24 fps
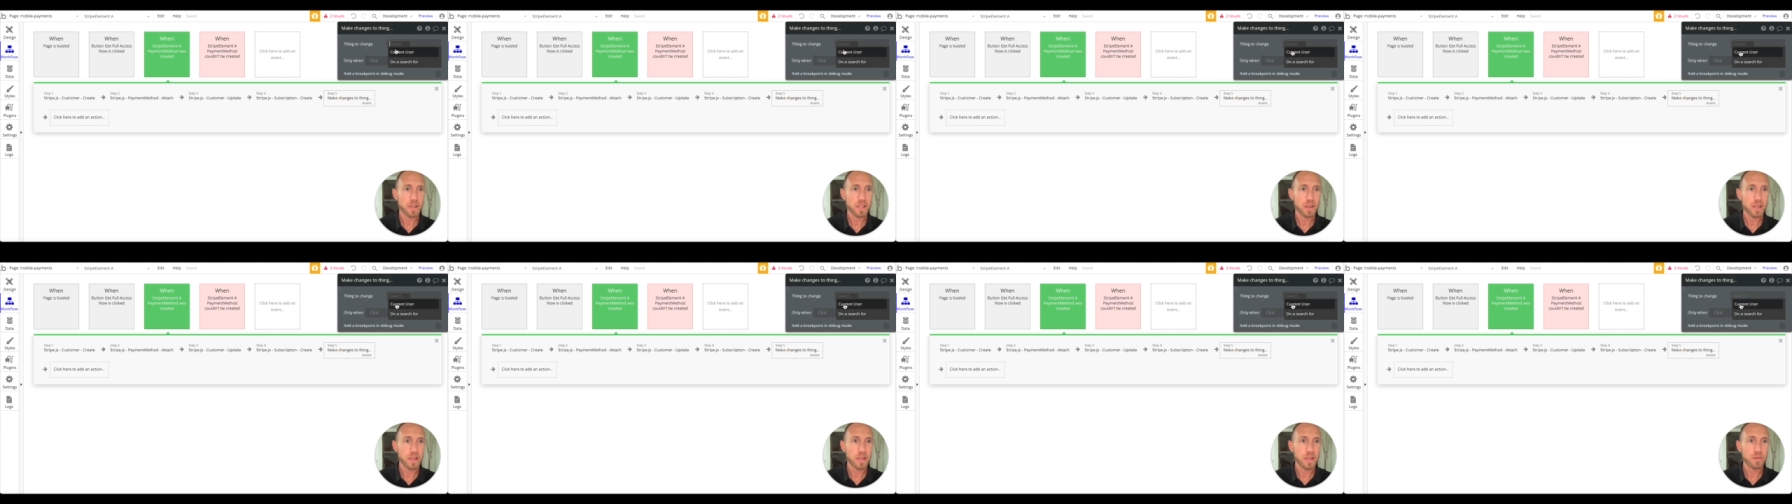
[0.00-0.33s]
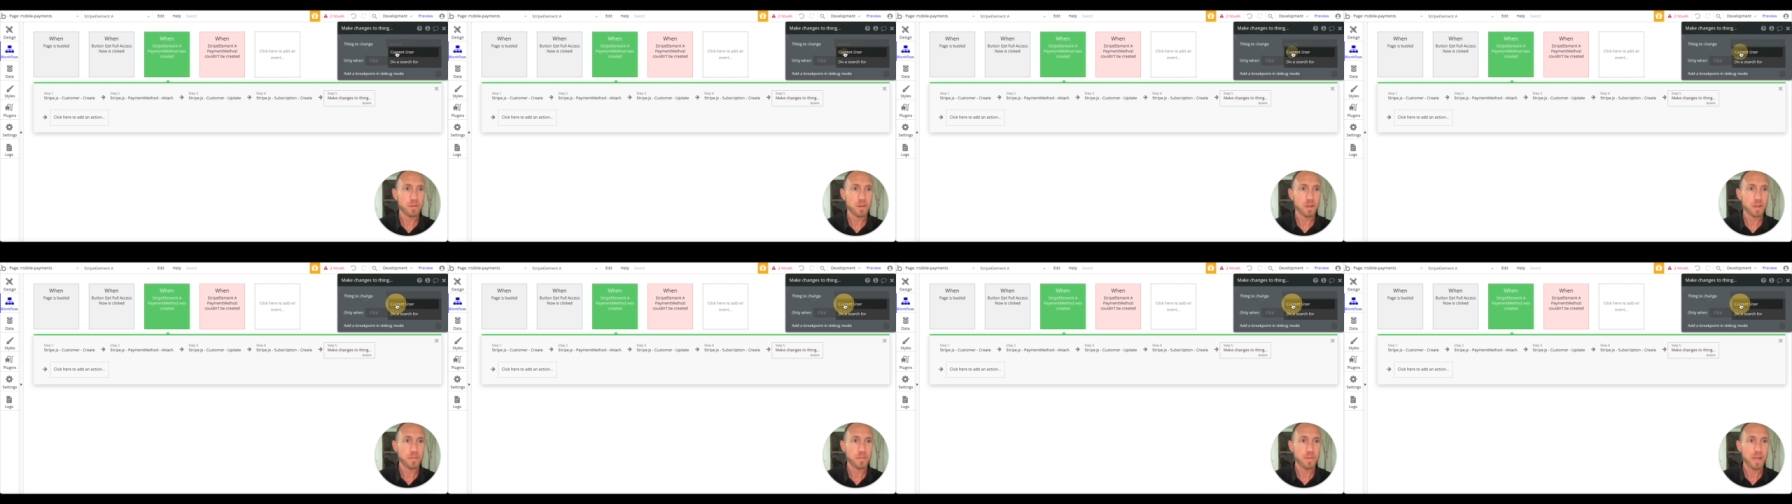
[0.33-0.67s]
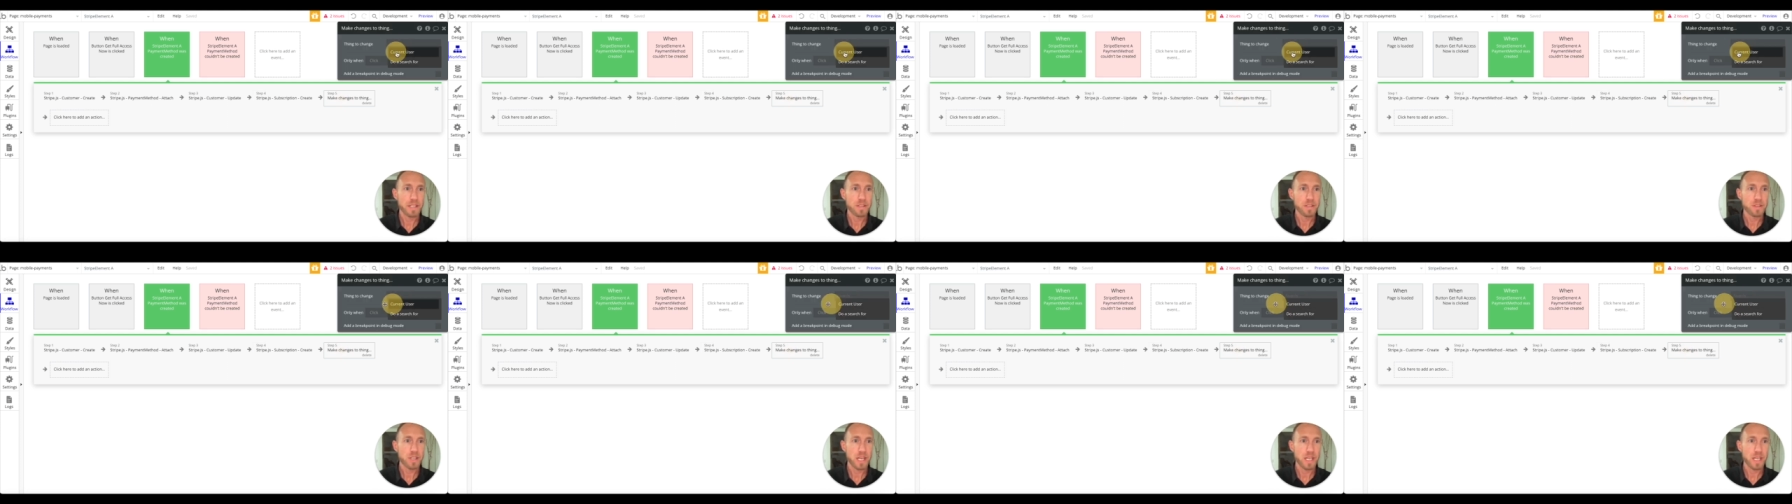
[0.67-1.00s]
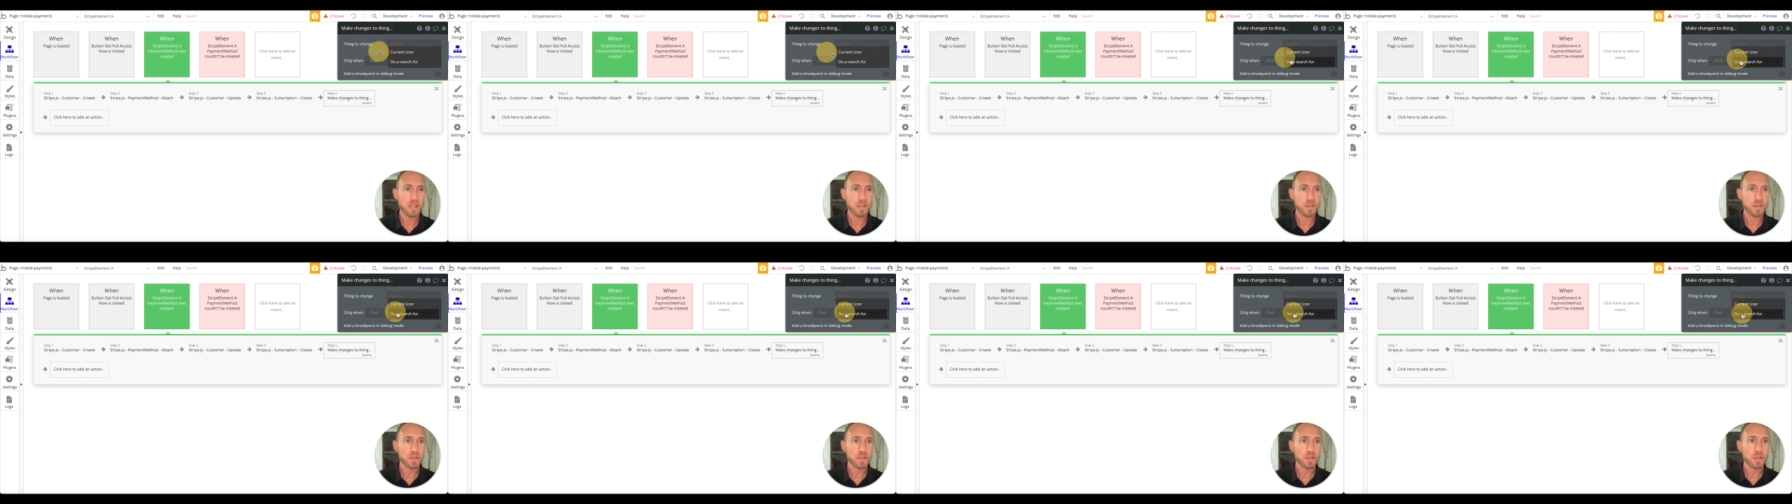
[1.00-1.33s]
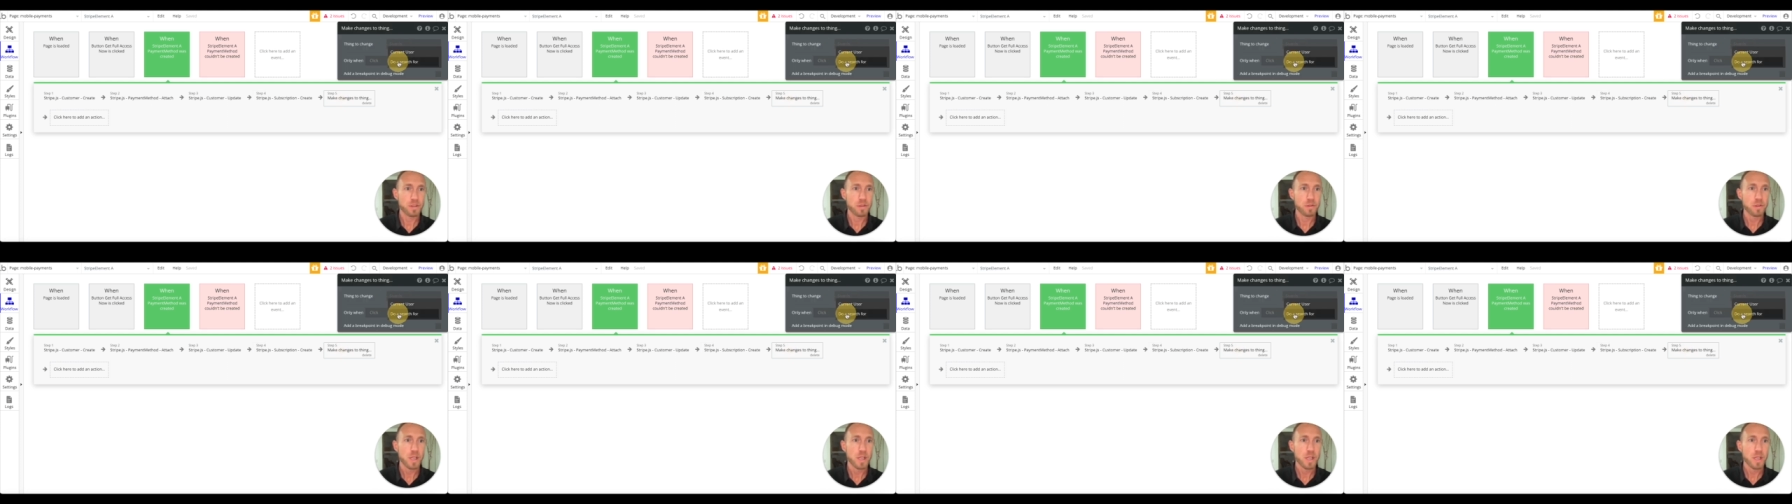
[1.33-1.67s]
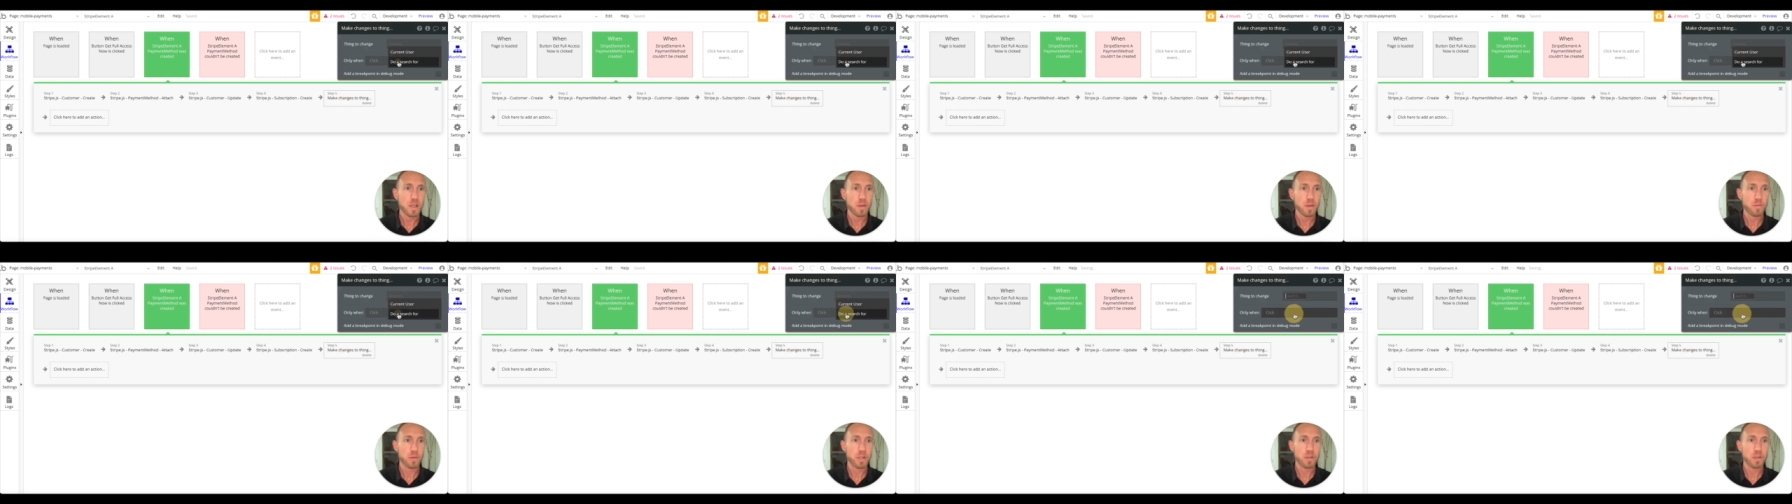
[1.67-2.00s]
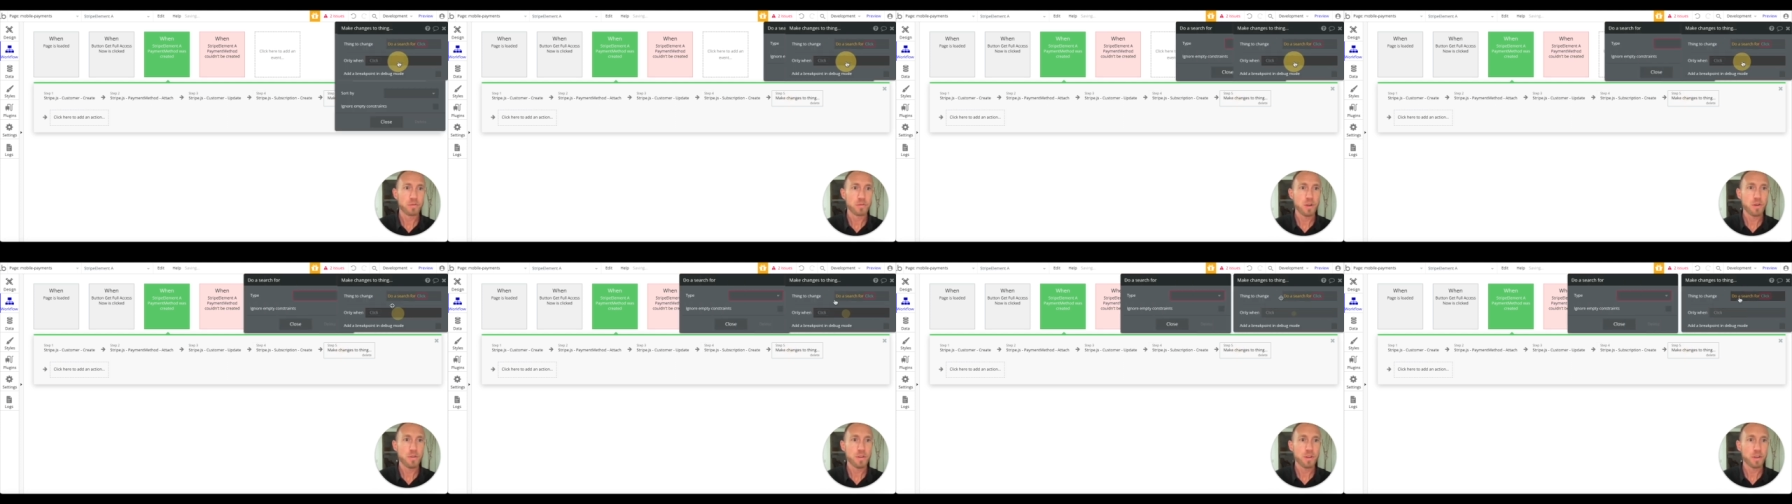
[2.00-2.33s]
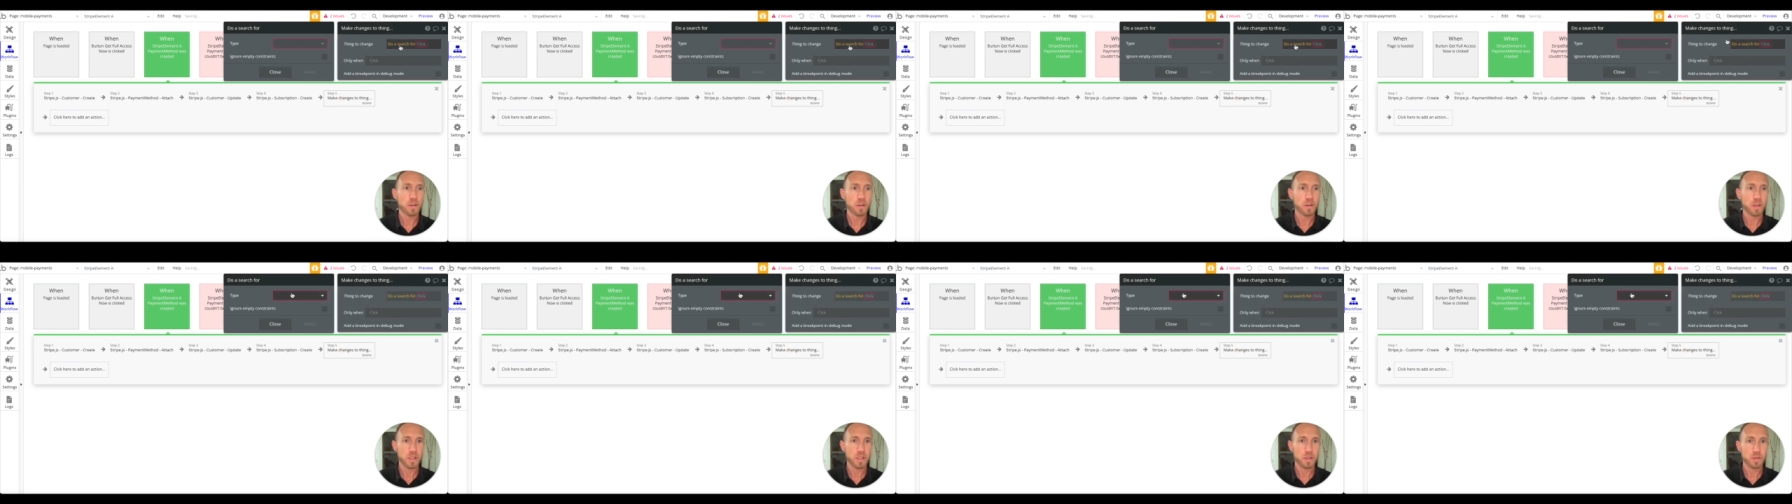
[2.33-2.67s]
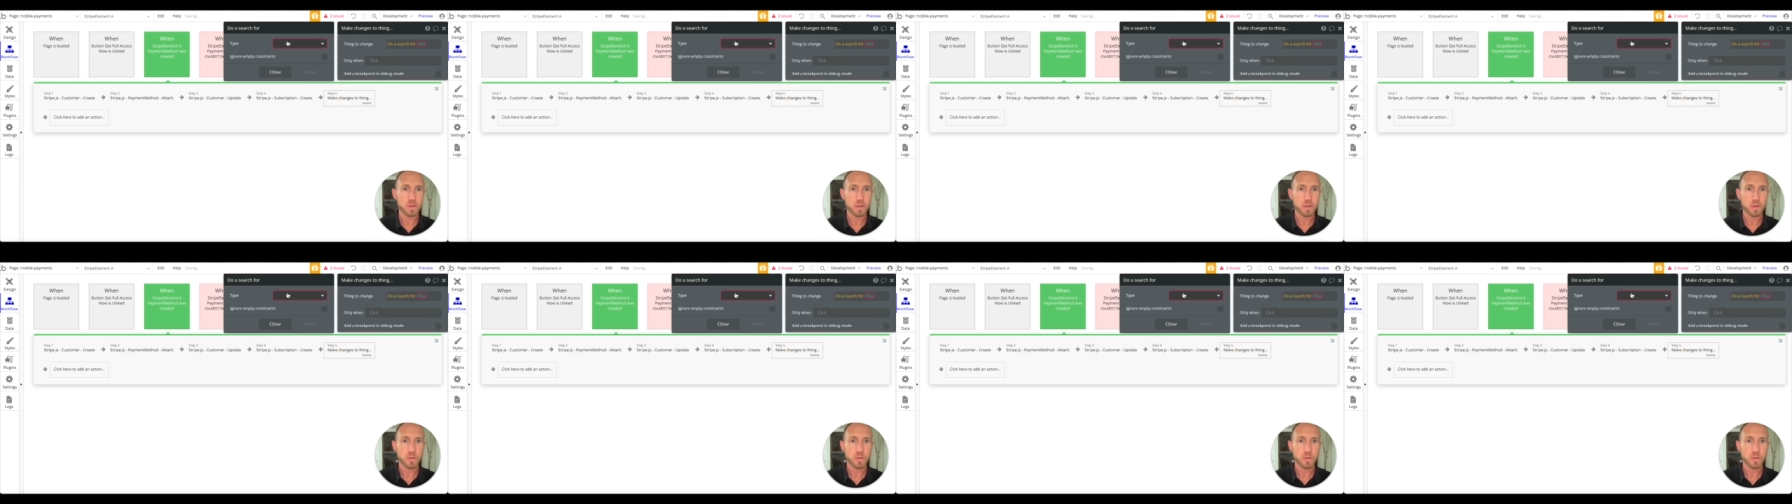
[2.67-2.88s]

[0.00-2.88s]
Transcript: thing we're going to make changes to, we don't know the current user.